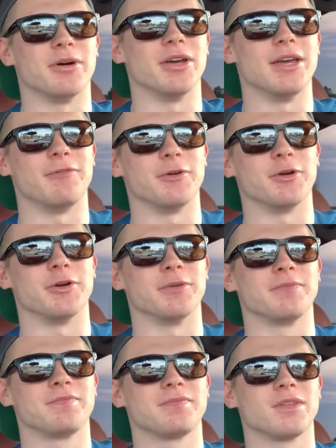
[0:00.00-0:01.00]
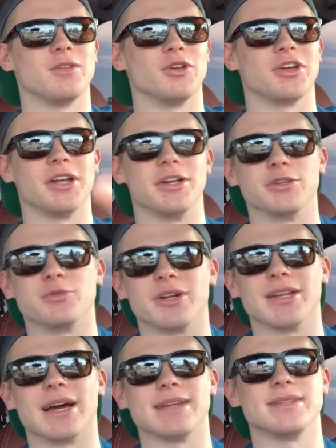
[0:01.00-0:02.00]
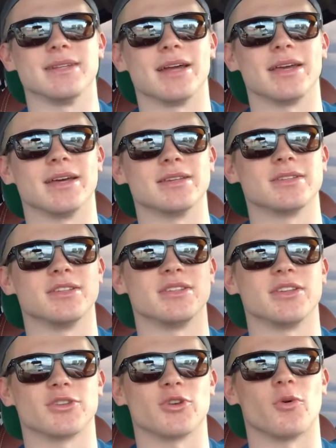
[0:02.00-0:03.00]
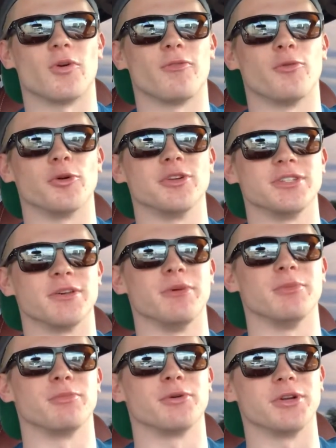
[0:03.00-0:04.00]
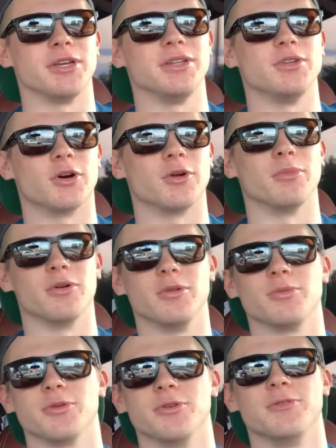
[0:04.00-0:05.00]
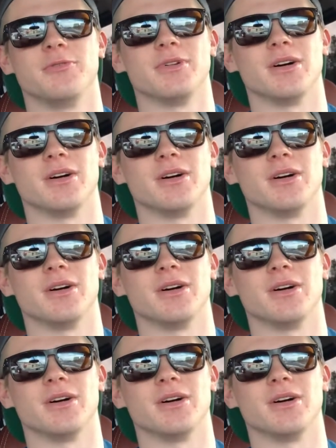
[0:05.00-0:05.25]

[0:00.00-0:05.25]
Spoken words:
But if you're looking at it 2019, I guess the 6R140s have been pretty darn bulletproof.